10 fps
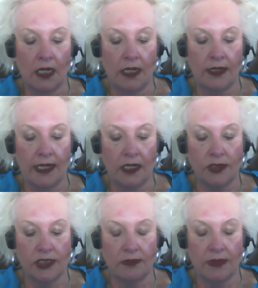And now
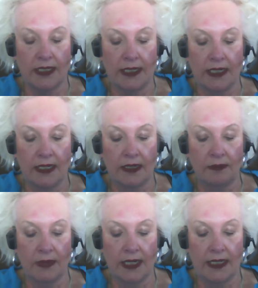shall
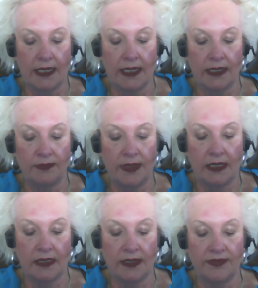mine head be
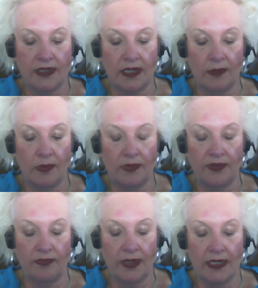lifted up
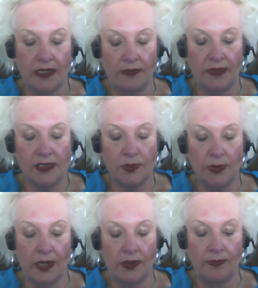above mine enemies
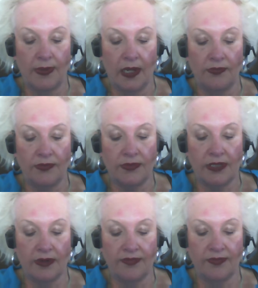round about.
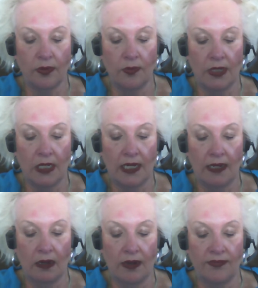Therefore will I
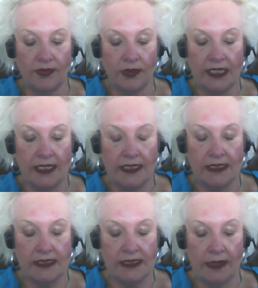offer in
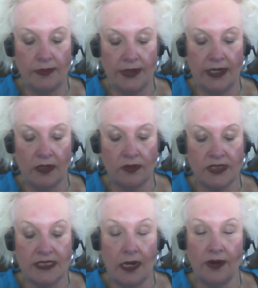his tabernacle
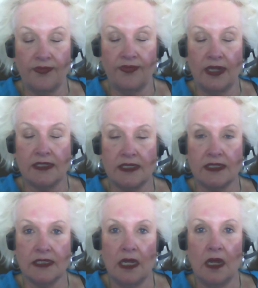
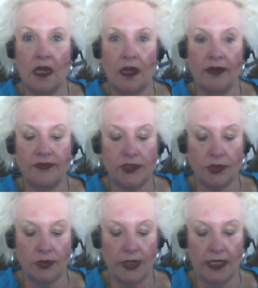sacrifices of
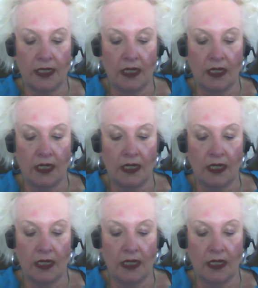joy.